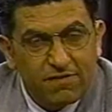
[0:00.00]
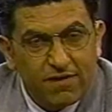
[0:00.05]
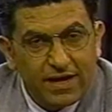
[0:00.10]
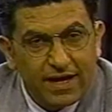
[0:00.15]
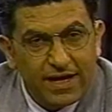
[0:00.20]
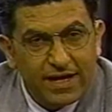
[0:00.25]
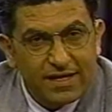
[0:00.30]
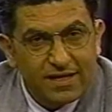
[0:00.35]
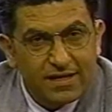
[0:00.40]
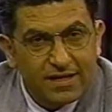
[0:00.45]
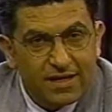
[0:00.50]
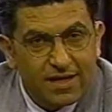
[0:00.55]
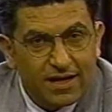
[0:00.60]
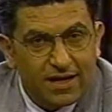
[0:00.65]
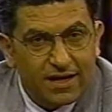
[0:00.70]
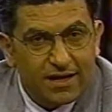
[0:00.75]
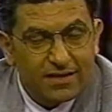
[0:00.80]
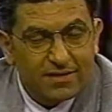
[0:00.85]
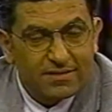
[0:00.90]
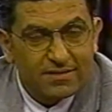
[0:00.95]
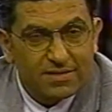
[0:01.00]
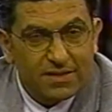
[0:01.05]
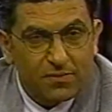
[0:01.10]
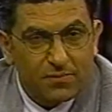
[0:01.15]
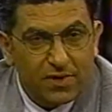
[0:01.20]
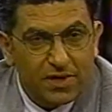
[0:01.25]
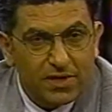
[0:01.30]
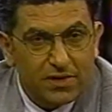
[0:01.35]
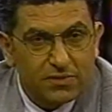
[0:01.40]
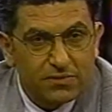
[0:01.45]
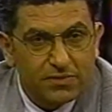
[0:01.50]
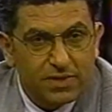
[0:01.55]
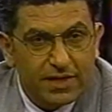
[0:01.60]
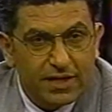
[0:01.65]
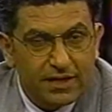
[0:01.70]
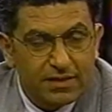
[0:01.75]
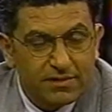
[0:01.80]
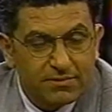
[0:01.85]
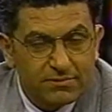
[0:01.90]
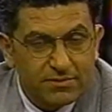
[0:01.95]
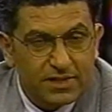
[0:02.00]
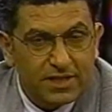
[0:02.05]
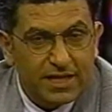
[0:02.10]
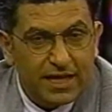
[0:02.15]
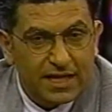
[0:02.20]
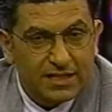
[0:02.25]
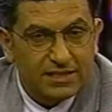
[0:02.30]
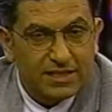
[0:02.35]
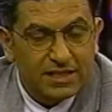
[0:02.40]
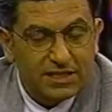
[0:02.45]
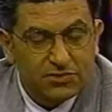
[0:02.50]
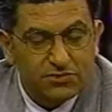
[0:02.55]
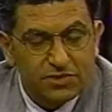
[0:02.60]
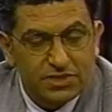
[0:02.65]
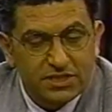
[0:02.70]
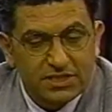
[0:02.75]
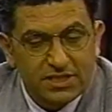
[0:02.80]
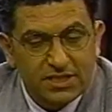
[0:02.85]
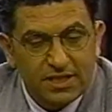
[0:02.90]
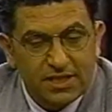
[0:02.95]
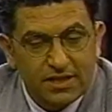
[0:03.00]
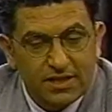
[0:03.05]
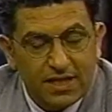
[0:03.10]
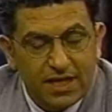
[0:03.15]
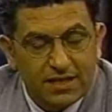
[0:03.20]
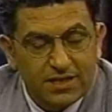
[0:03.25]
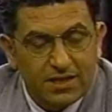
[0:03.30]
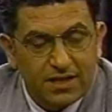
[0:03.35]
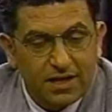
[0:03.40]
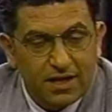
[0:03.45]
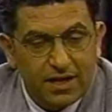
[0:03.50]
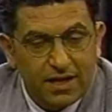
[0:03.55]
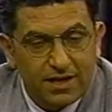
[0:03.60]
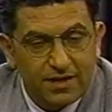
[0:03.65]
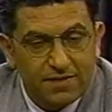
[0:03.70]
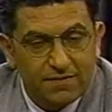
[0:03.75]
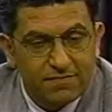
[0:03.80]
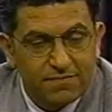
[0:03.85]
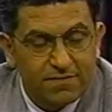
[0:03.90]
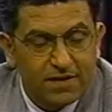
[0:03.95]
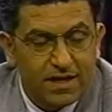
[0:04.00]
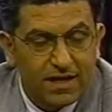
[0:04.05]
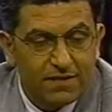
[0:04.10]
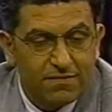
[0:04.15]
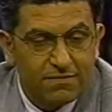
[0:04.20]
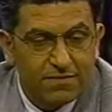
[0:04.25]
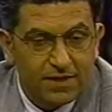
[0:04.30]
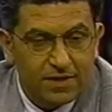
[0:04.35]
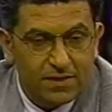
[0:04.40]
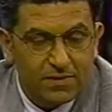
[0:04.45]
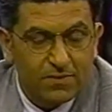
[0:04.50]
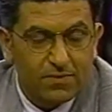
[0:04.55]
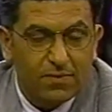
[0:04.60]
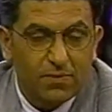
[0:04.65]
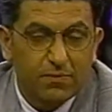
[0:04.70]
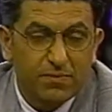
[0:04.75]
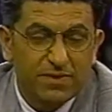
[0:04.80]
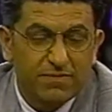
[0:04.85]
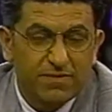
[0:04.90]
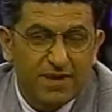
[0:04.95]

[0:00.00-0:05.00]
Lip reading: you find someone who really has an interest in that kind of vehicle.